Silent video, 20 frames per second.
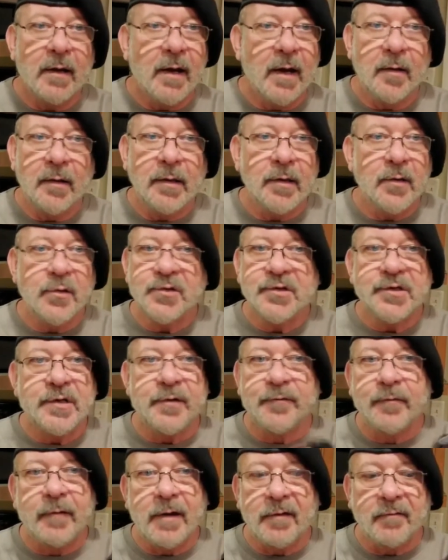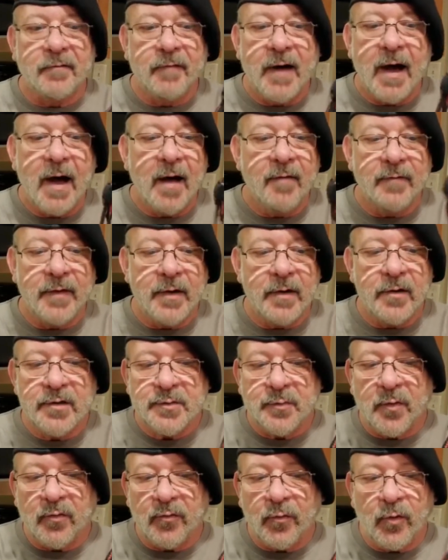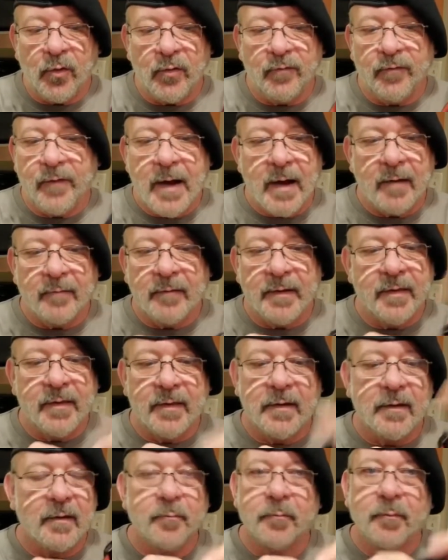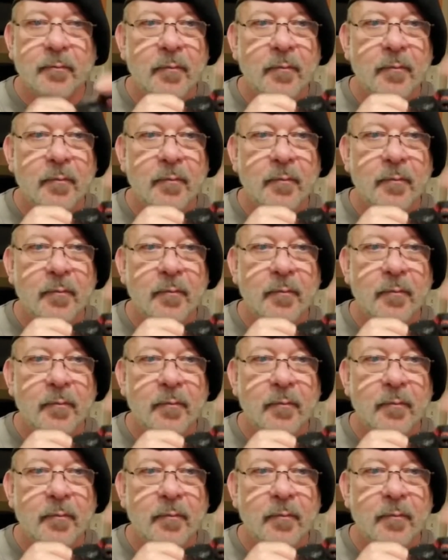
I used it for like 5 years before finally the